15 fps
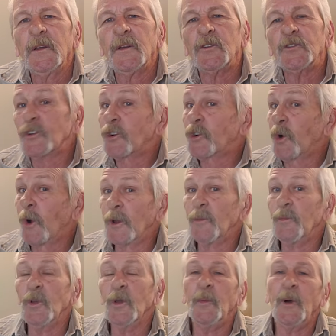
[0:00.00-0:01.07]
There's a
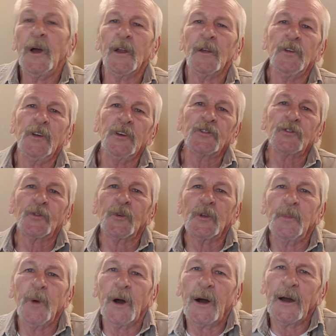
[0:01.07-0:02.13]
credible amount of history
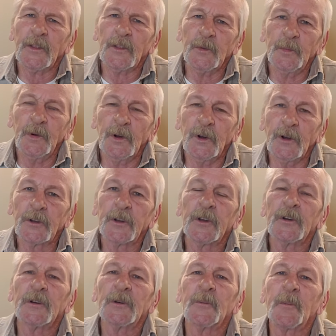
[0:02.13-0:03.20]
behind the book.
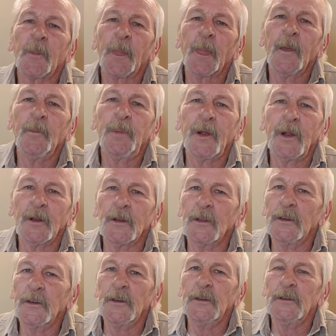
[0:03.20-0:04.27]

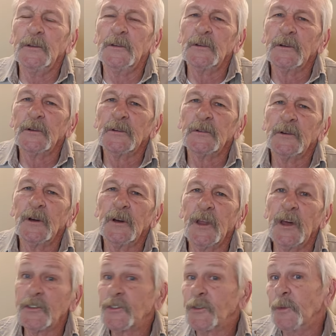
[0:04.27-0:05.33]
Apparently, uh,
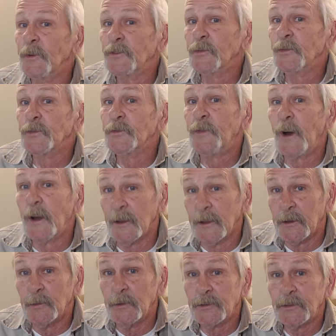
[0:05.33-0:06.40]
Onesimus was
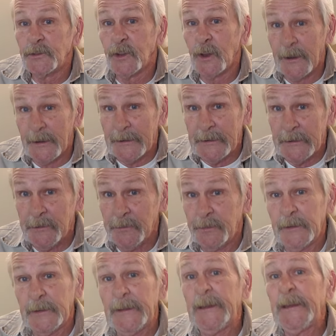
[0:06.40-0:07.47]
Philemon's slave,